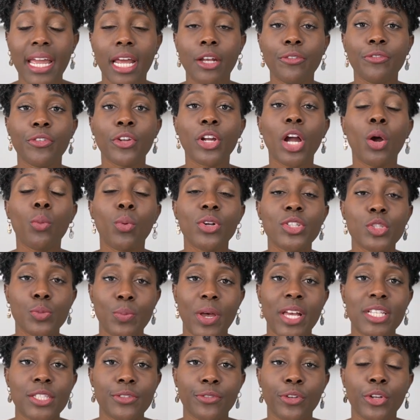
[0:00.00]
and figure out what's
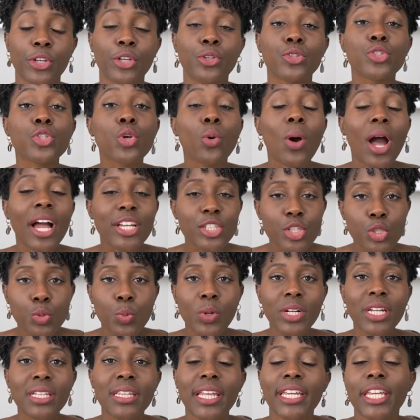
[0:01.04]
best for you. So I just
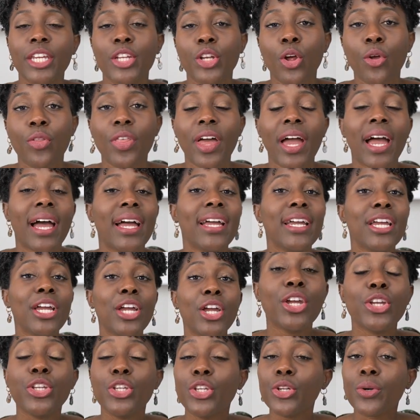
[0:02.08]
want to let you know that
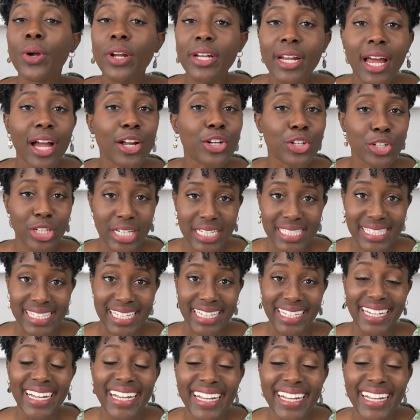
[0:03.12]
you are not crazy.